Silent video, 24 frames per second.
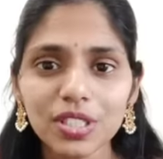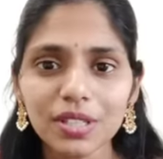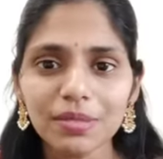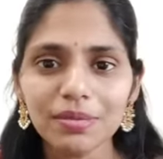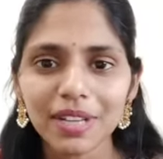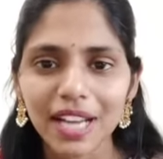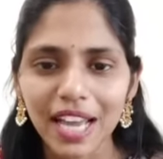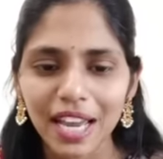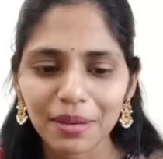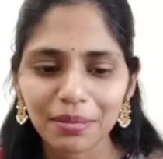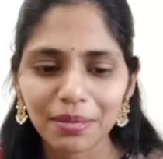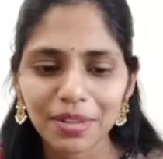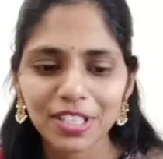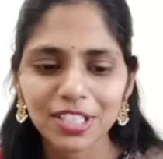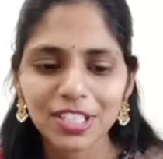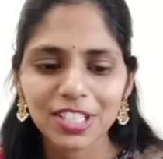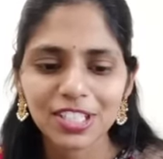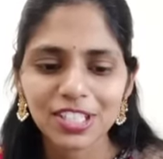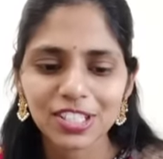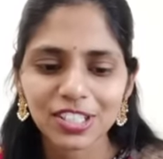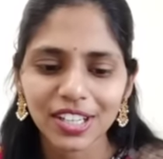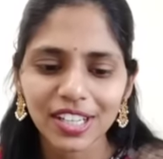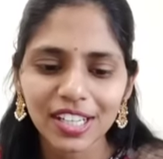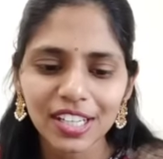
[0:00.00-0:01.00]
some
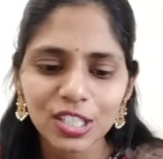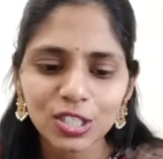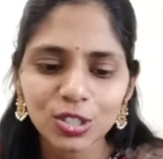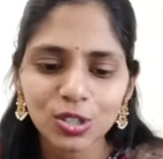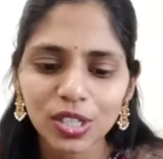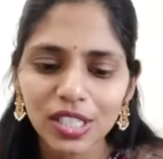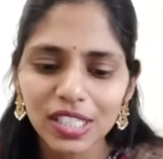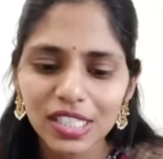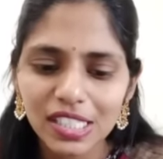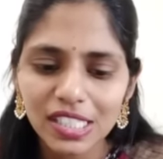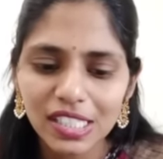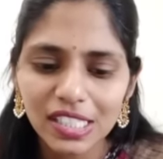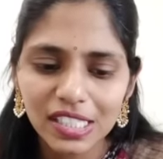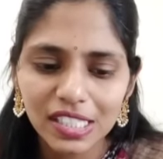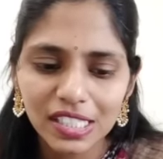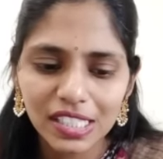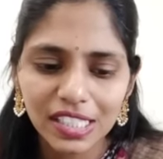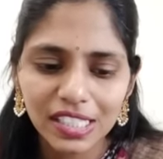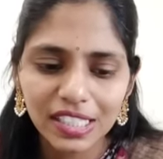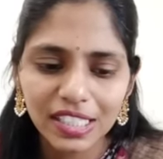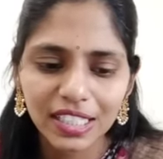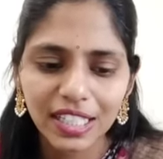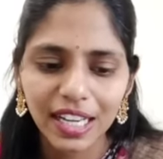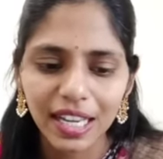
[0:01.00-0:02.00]
dimensions, right? So let us
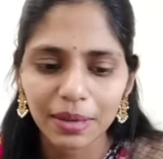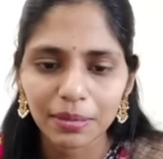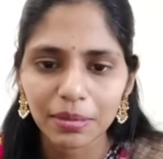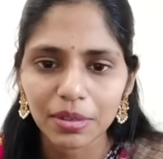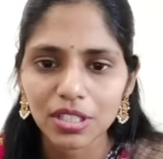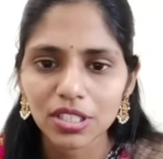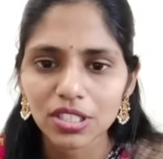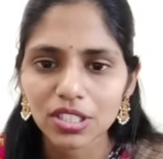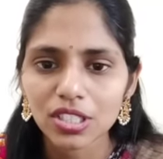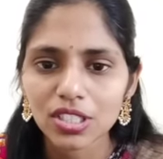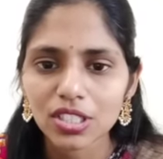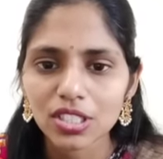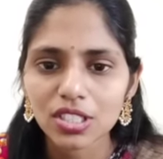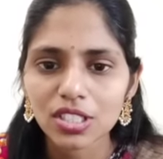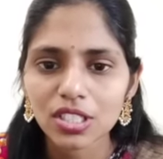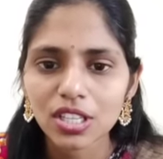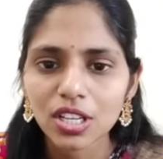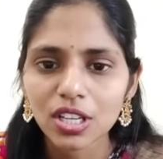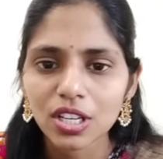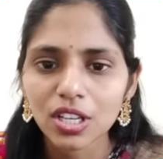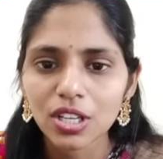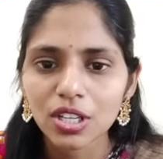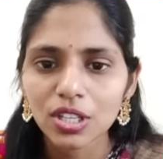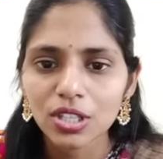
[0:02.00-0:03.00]
see the dimensions.
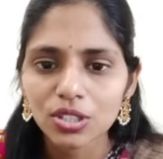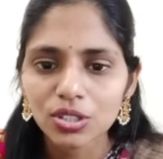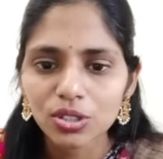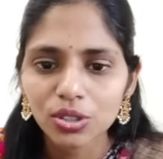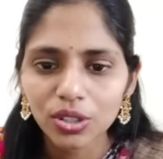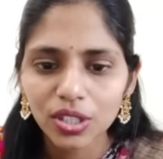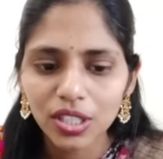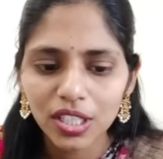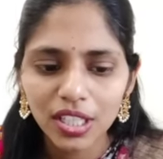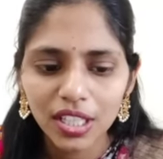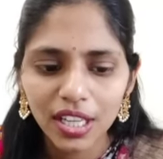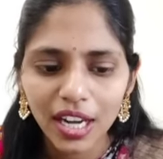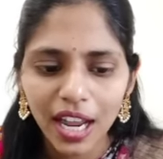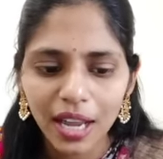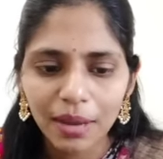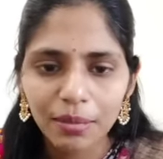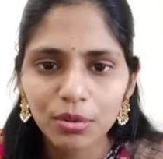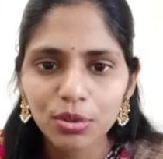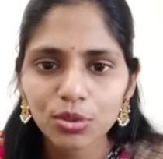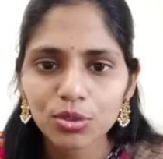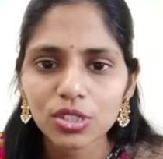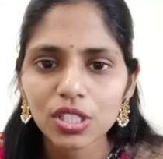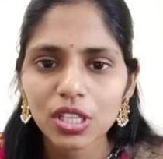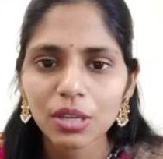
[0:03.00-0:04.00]
So here I am
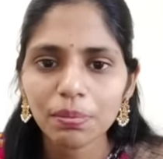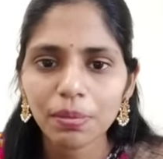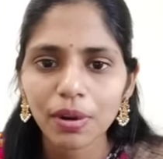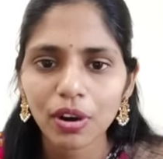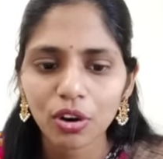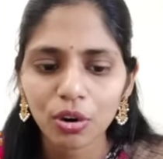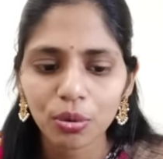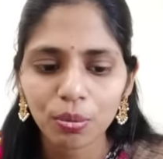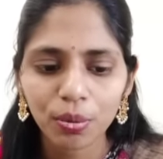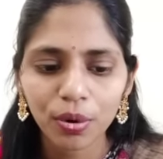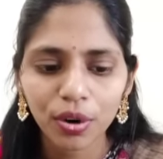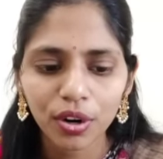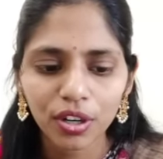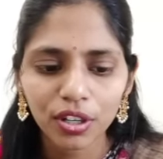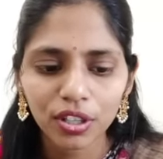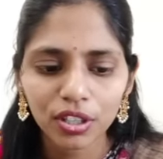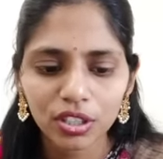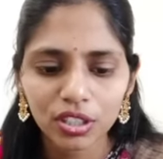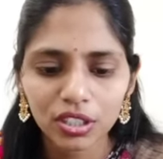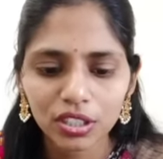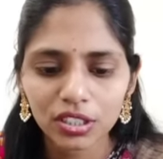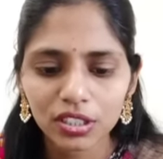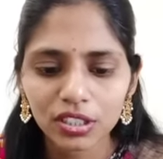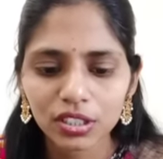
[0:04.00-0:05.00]
using PowerPoint
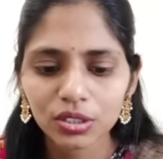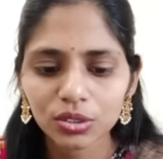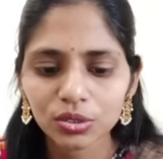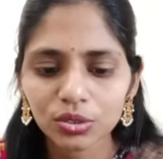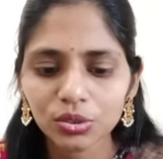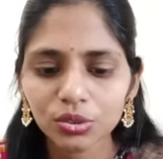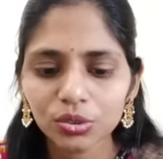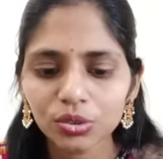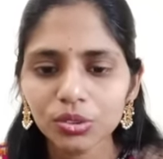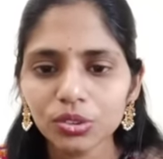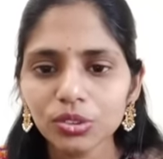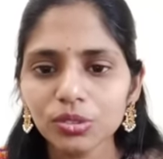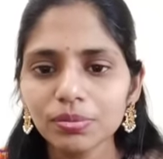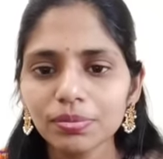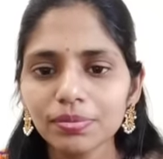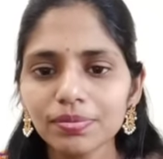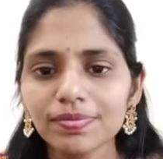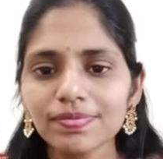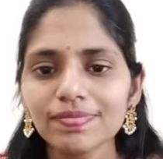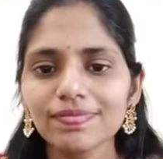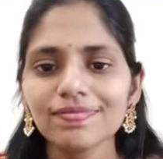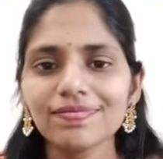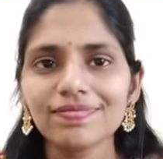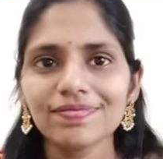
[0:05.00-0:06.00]
to
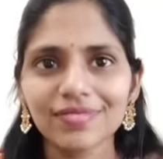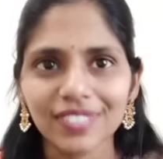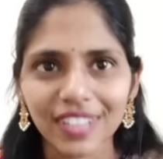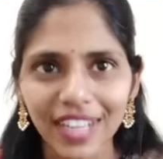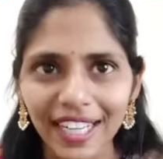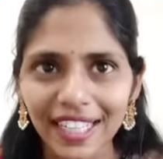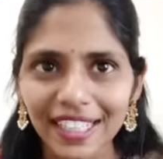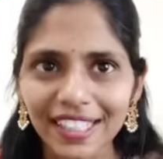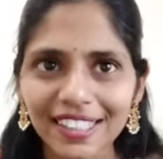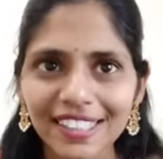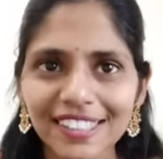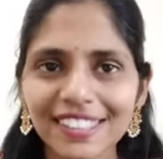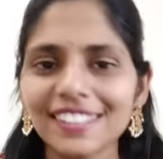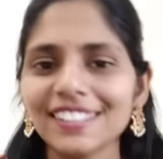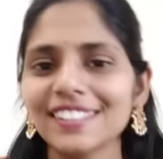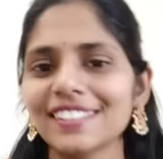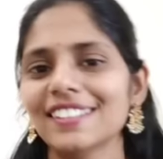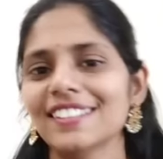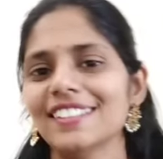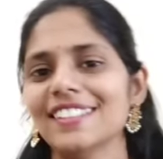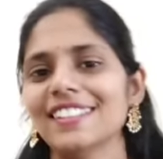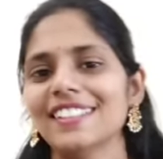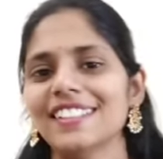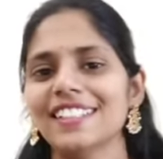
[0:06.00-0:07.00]
write the
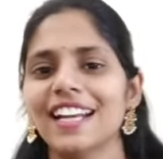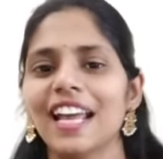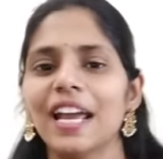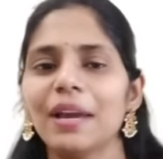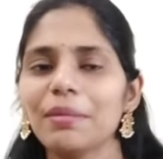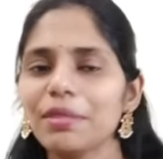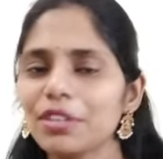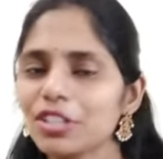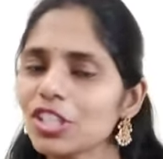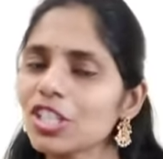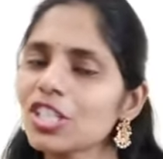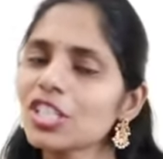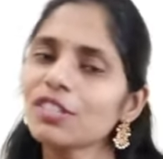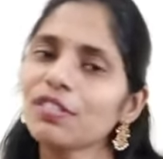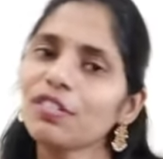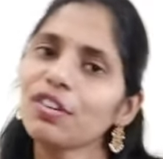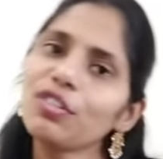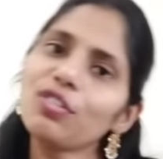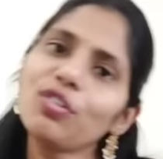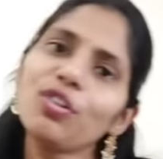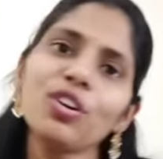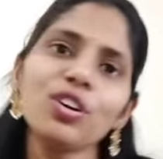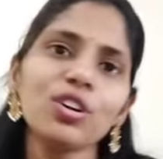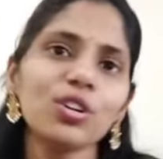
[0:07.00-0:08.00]
dimensions if
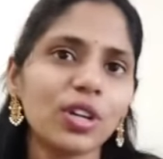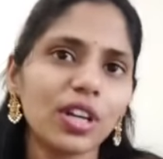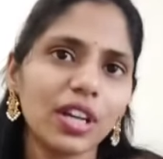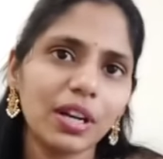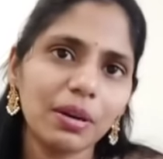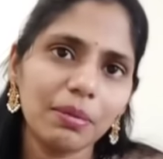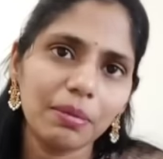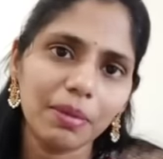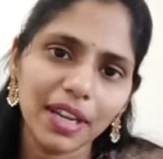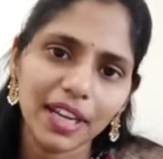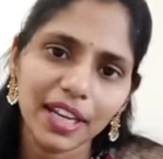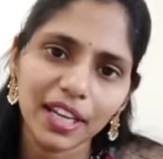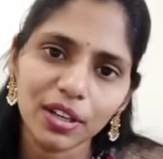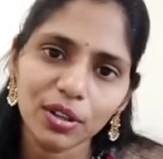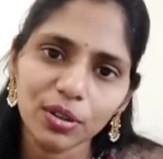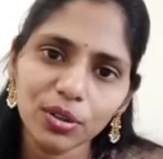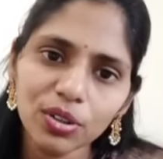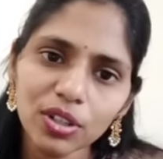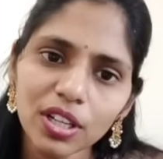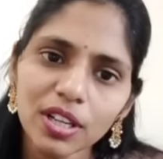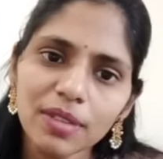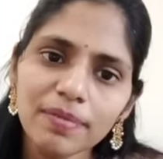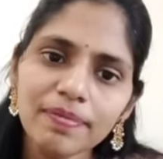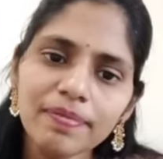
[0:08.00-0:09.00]
you want you can make a
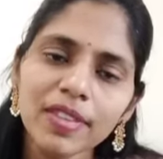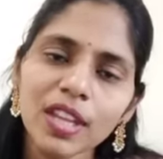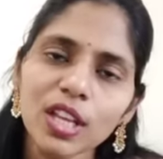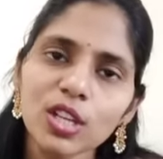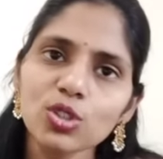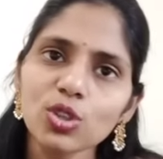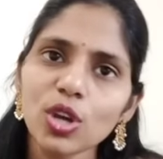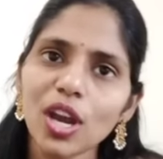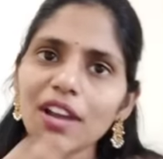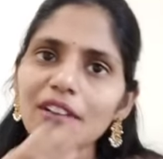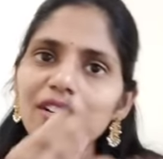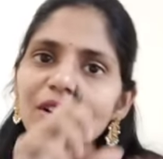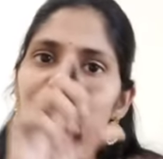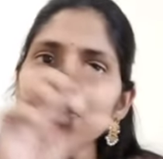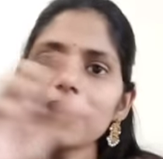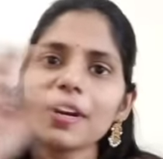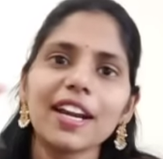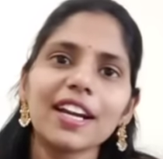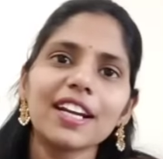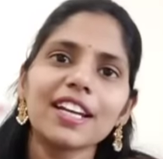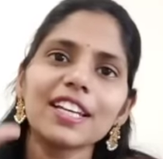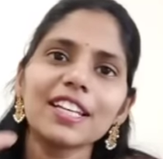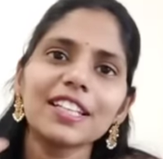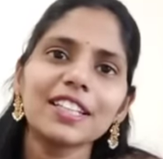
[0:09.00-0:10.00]
note so i will be
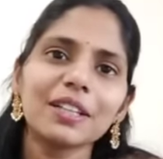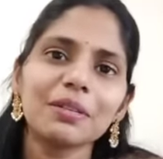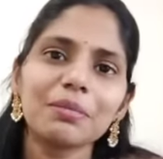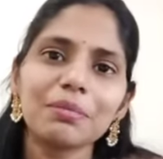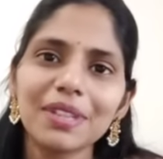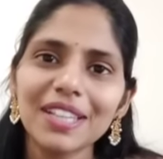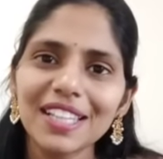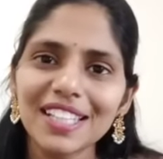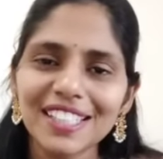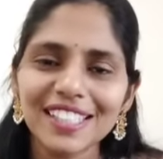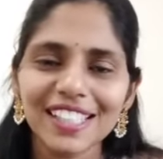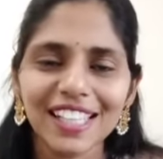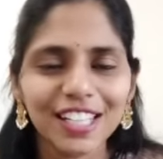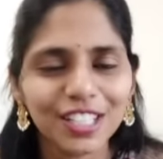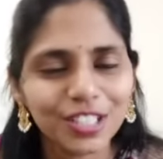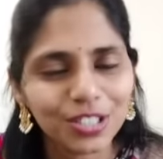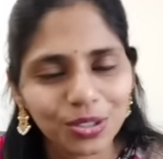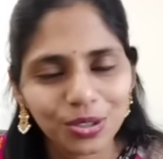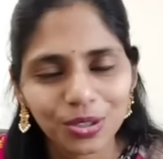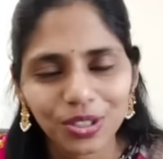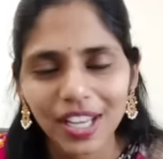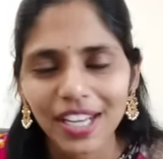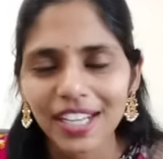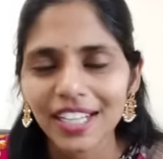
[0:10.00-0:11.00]
writing in the big size
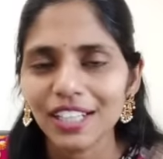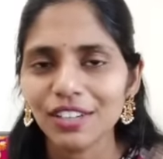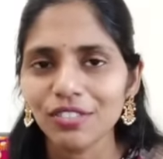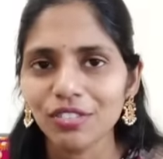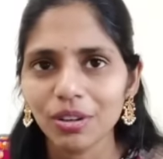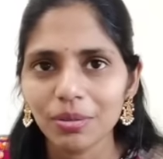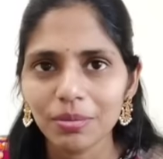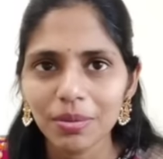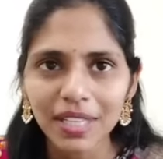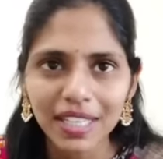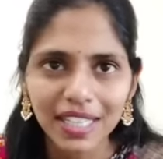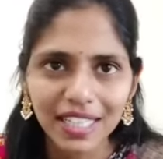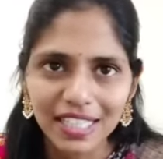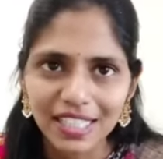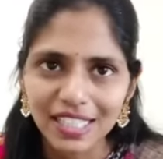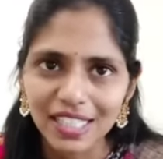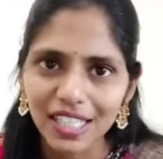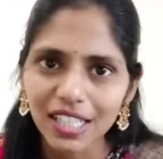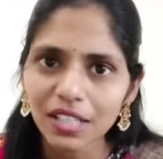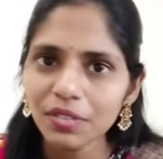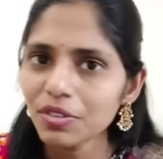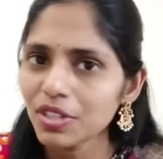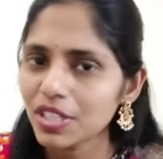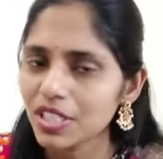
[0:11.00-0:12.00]
so that it will be
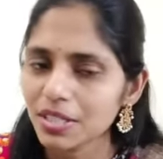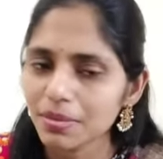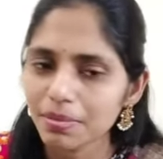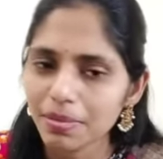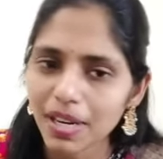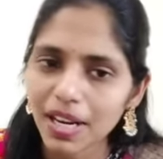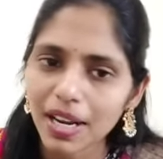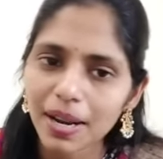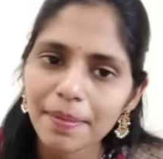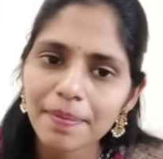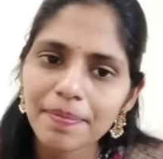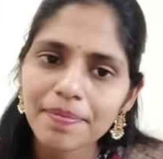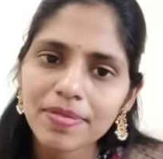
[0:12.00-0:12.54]
easily visible